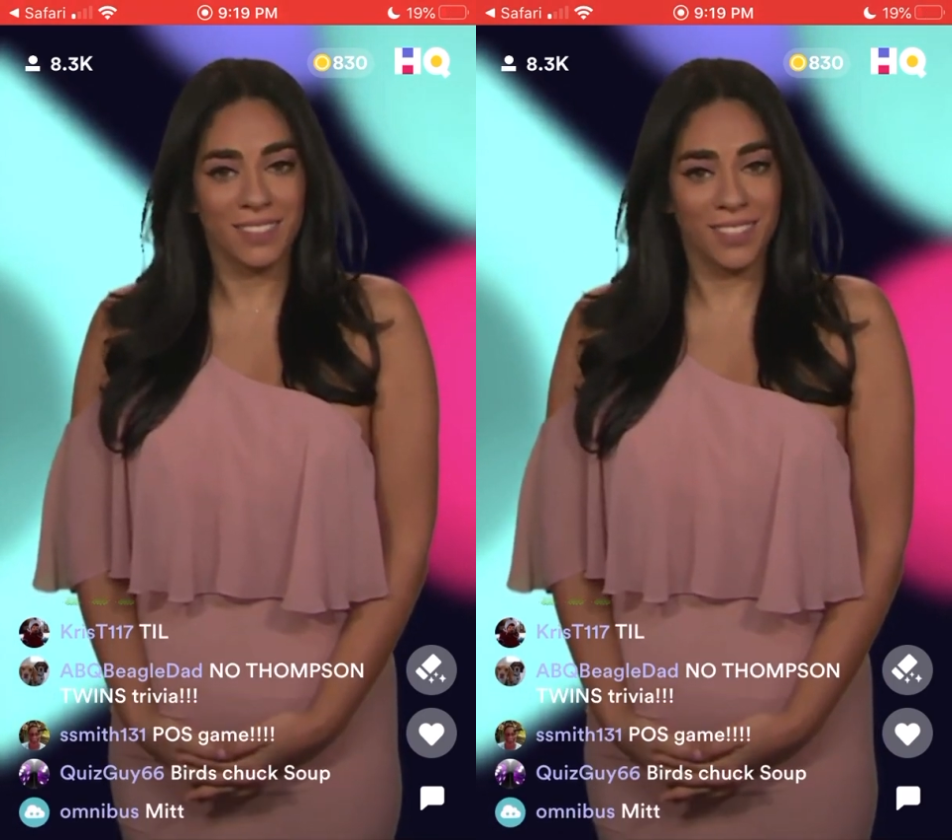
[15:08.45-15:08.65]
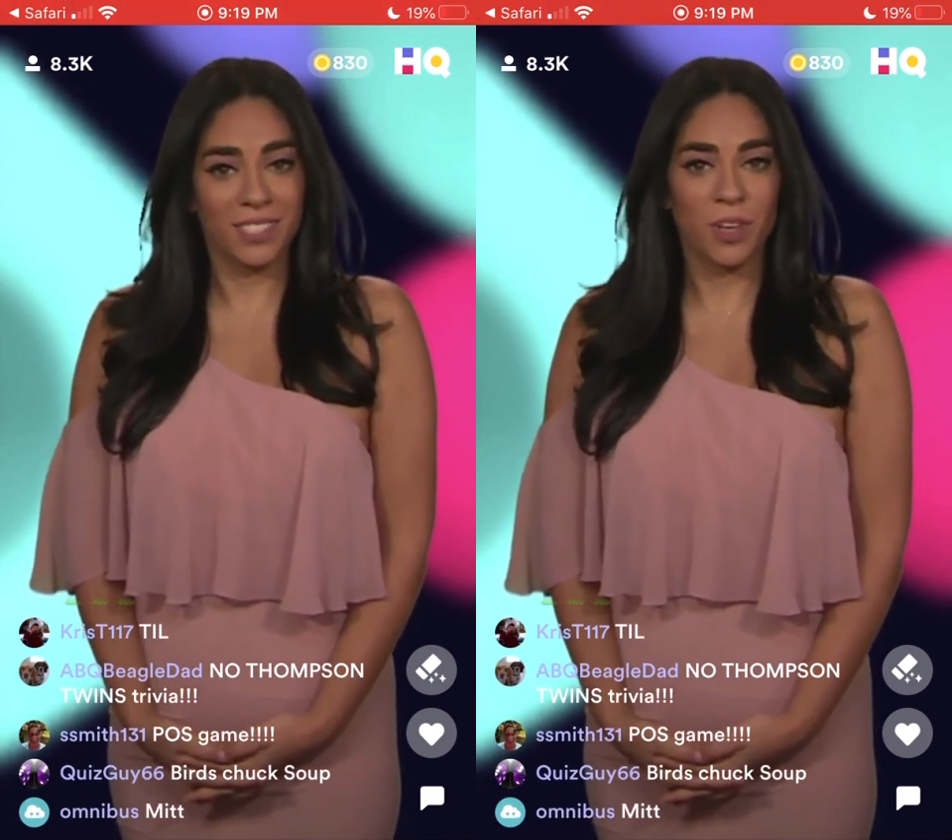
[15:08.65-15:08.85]

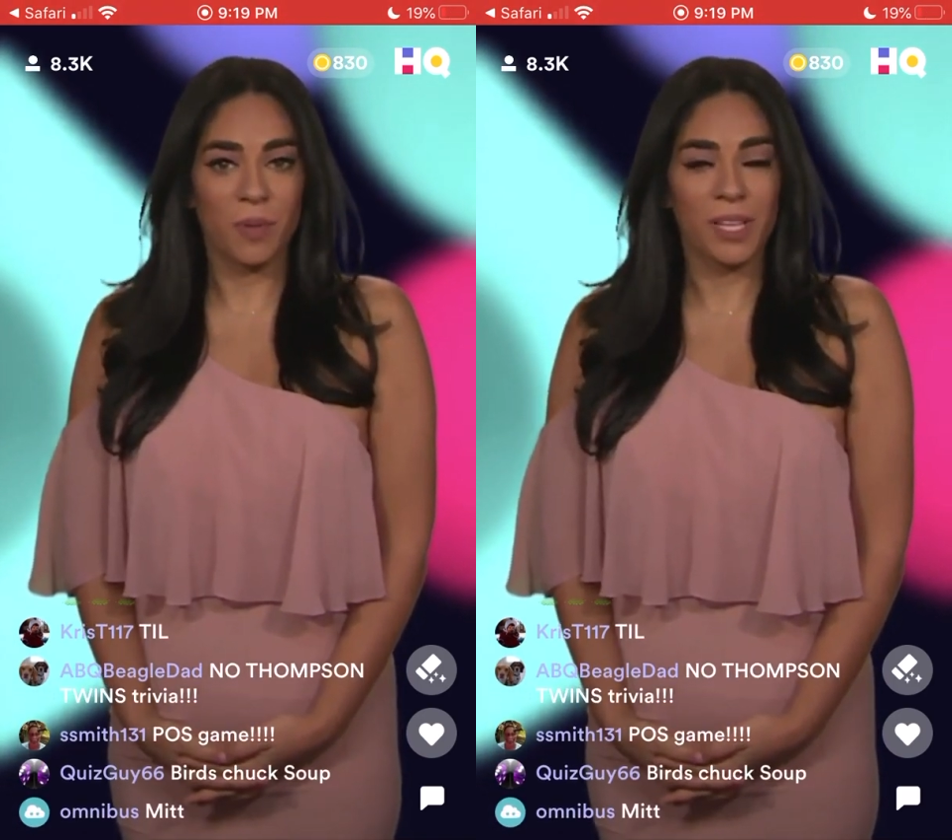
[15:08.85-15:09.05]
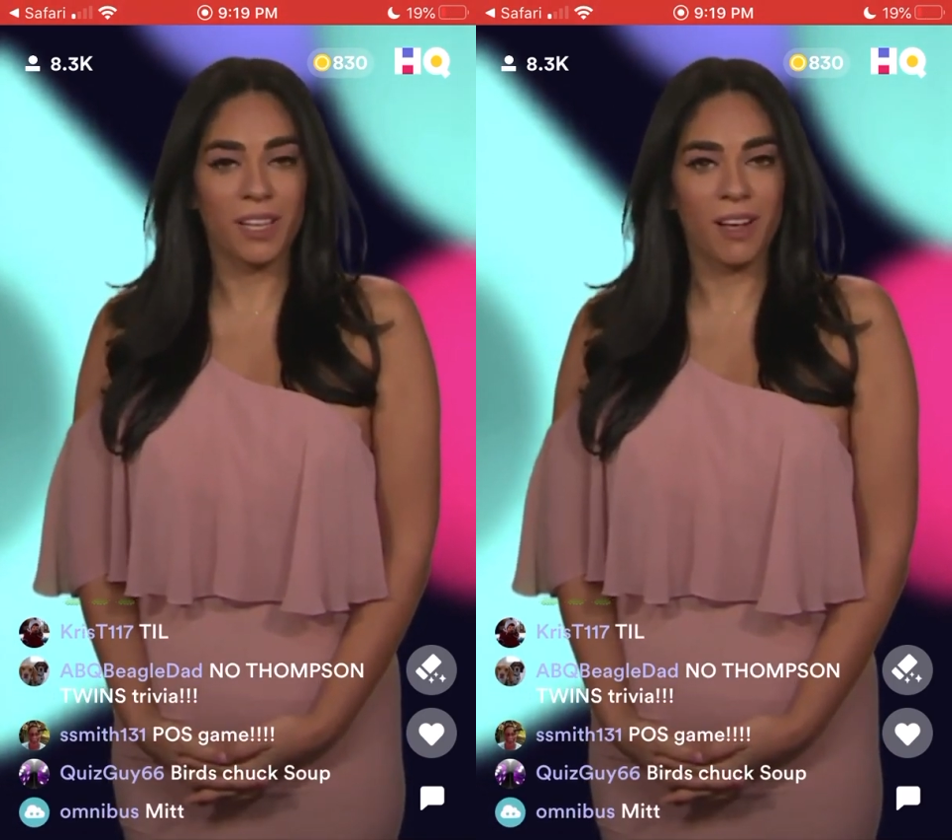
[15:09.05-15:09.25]
Oh, that's got
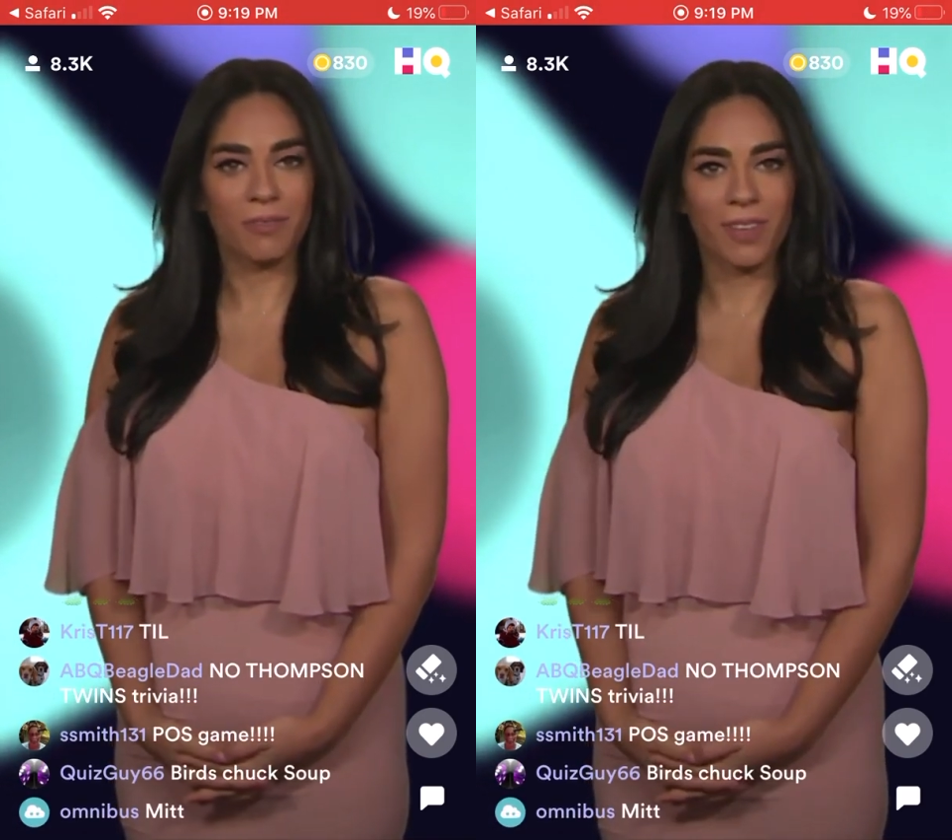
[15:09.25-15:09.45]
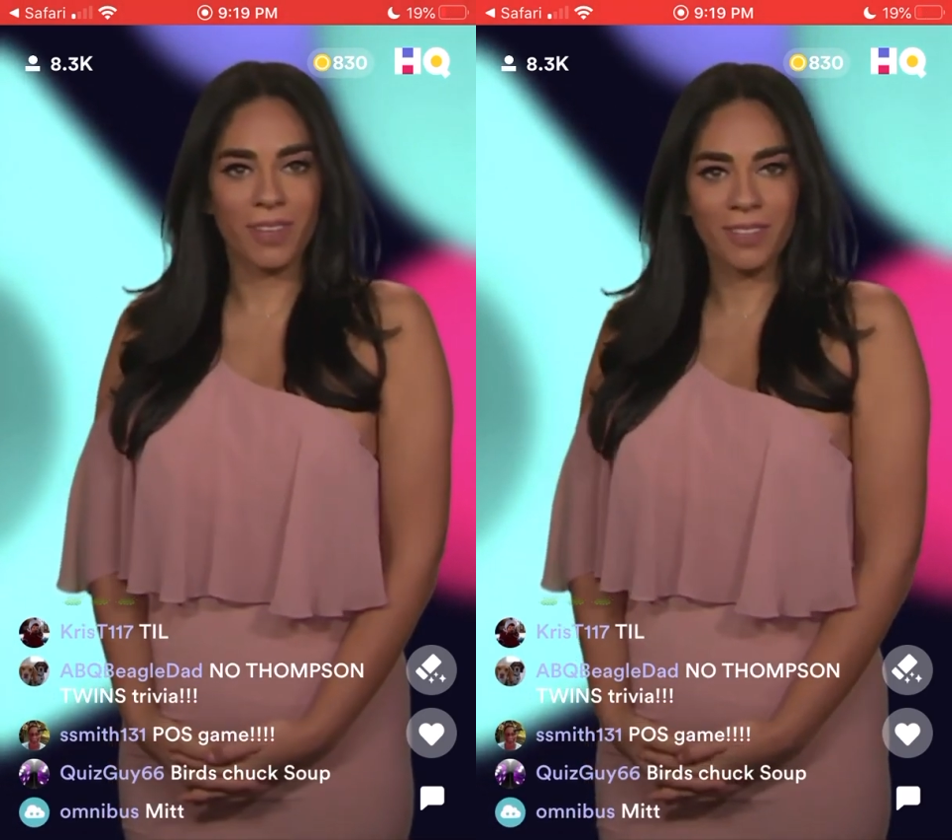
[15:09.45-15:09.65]
me
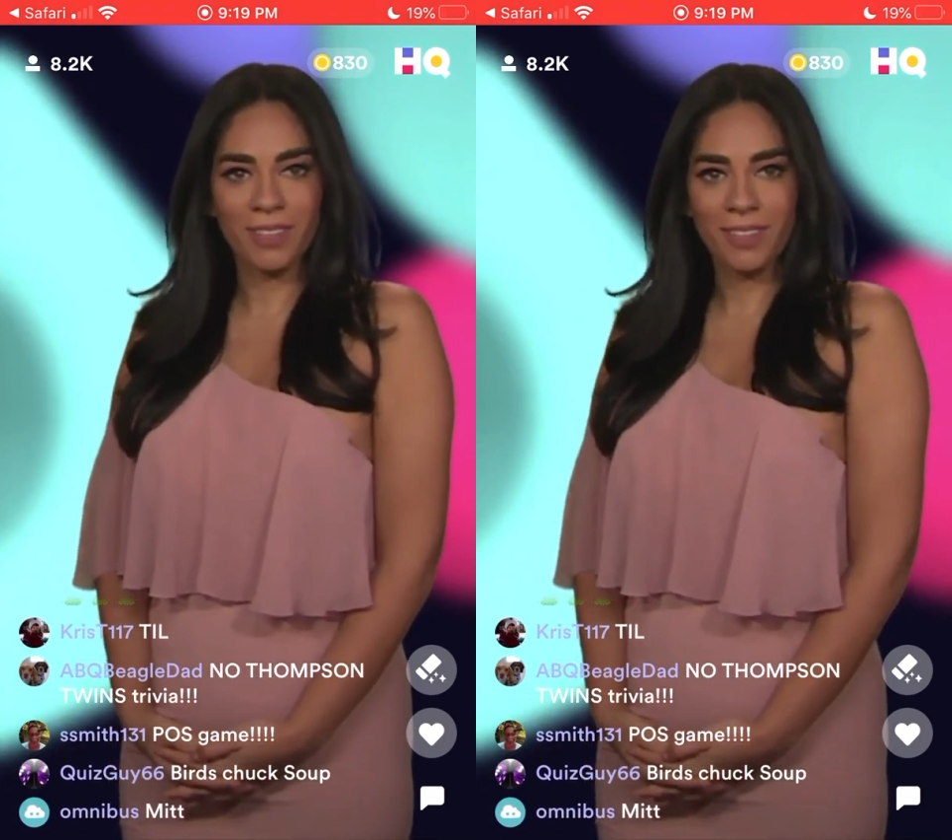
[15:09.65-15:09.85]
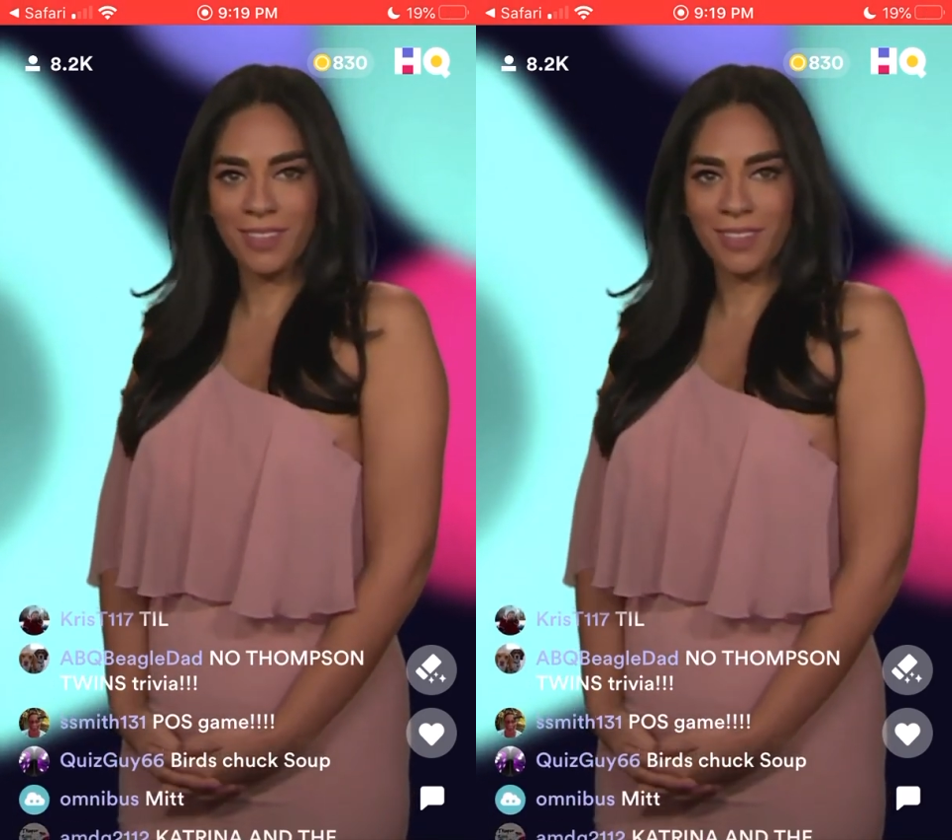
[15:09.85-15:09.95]
laughing.